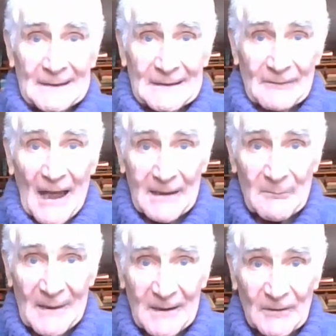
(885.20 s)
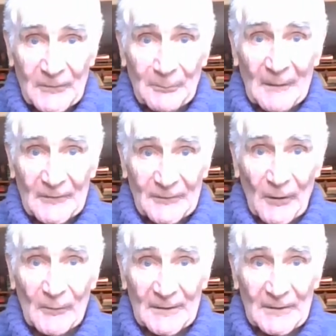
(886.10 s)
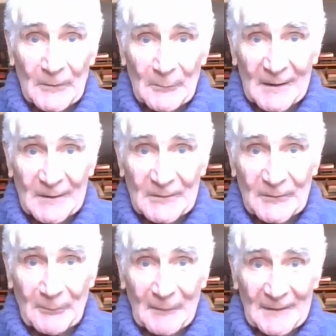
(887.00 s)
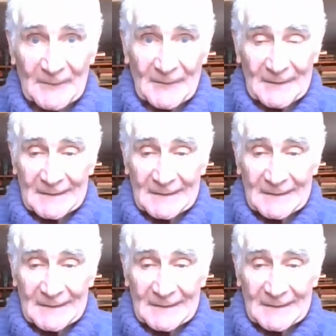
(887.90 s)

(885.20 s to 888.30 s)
If I can be in good spirits, so can you be in good spirits.